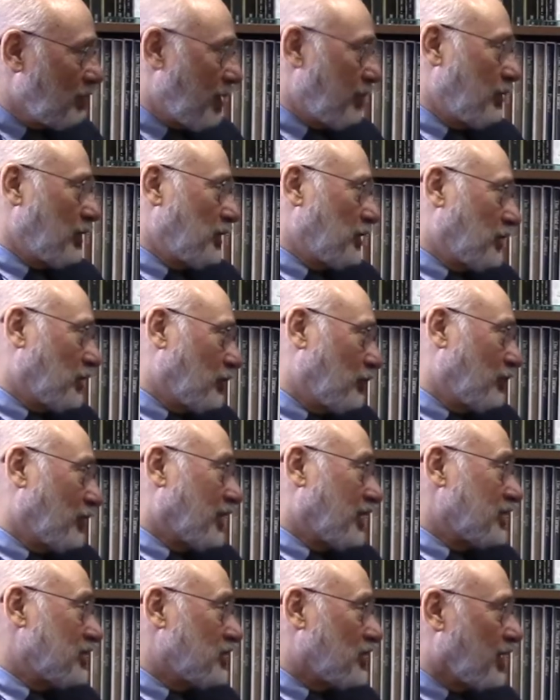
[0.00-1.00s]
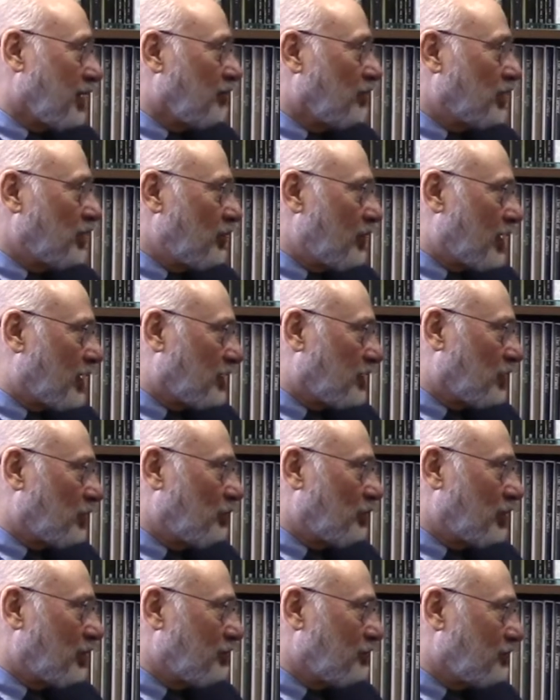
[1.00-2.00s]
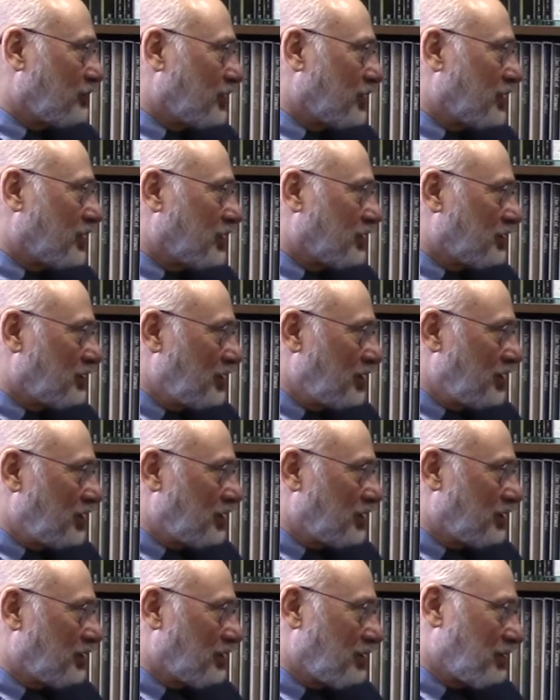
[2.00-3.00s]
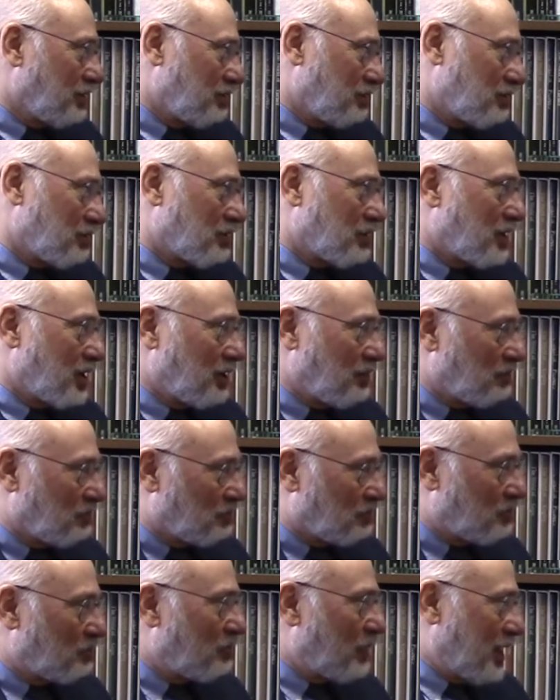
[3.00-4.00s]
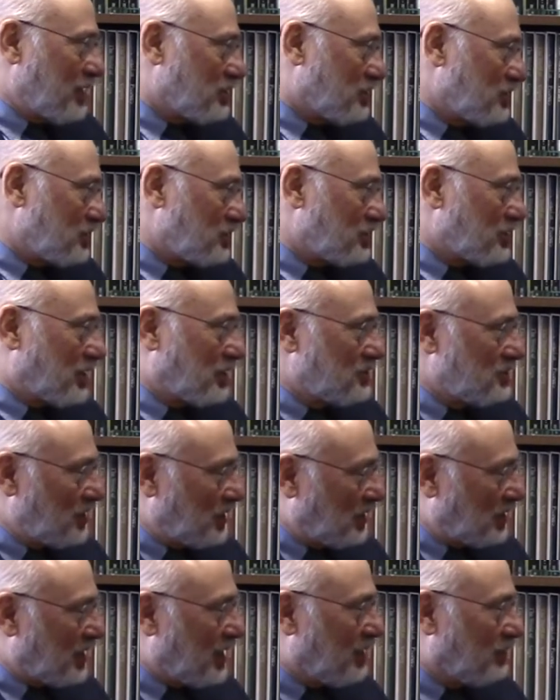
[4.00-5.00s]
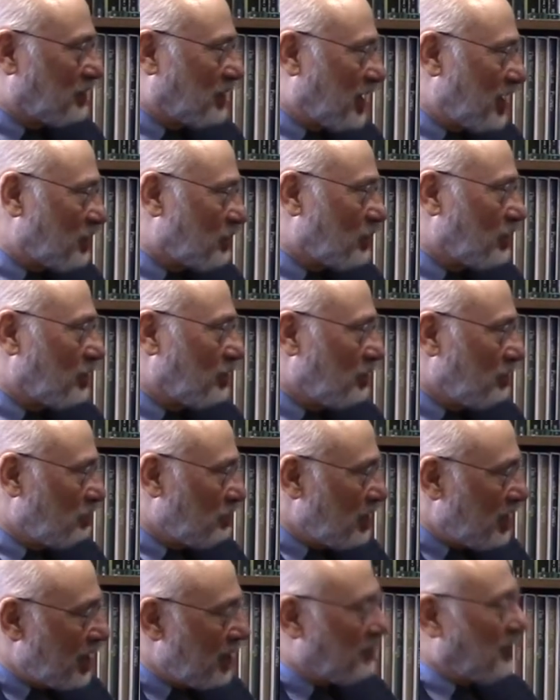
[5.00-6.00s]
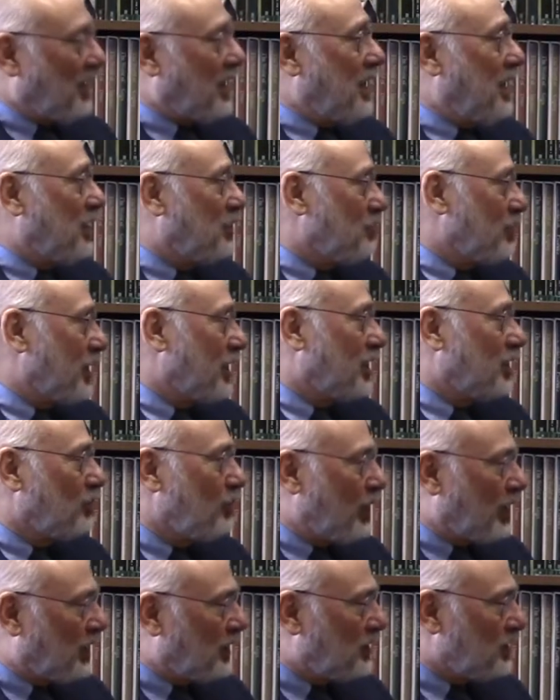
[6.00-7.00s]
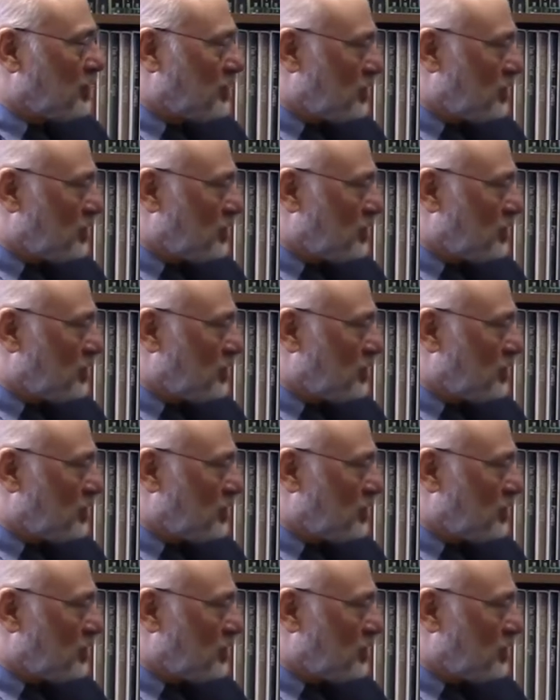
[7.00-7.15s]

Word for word: maybe mm-hmm. until the village level. You had a little bit of uh, Uh, kind of peasants sitting down together and having a headman and making